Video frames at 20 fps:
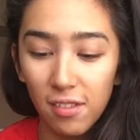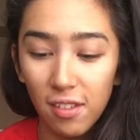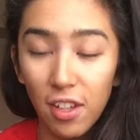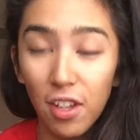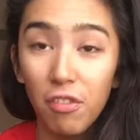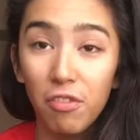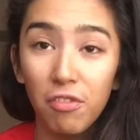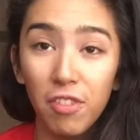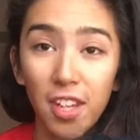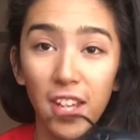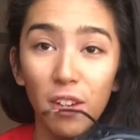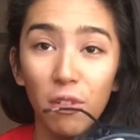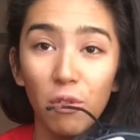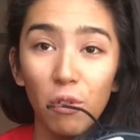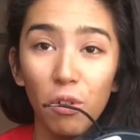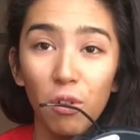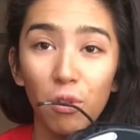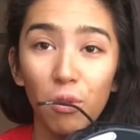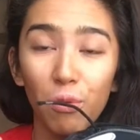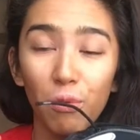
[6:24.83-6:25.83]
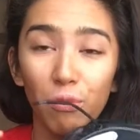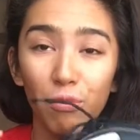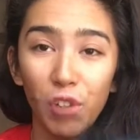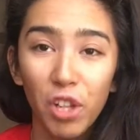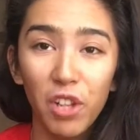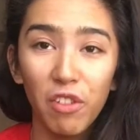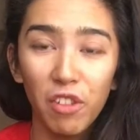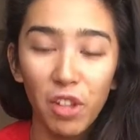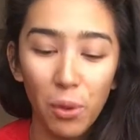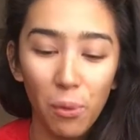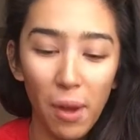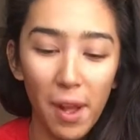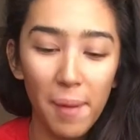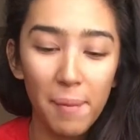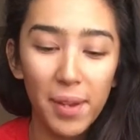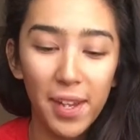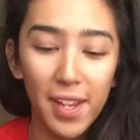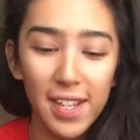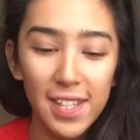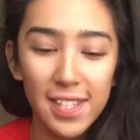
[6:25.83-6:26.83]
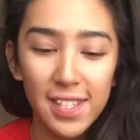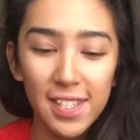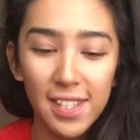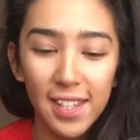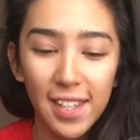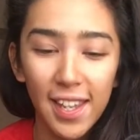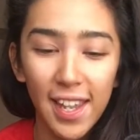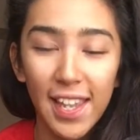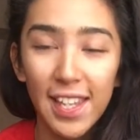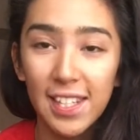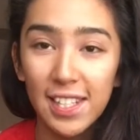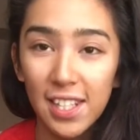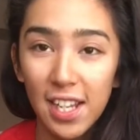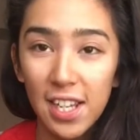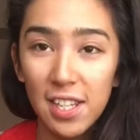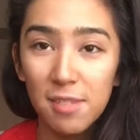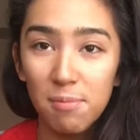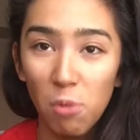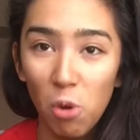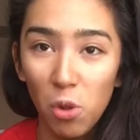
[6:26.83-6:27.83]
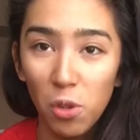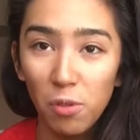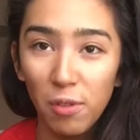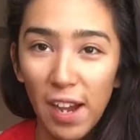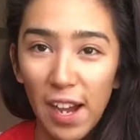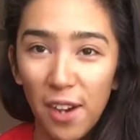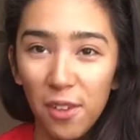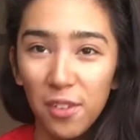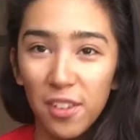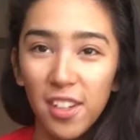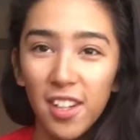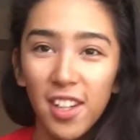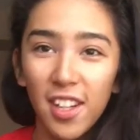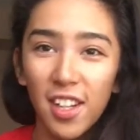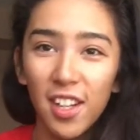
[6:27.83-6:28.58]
your feet really, really well because it does mold around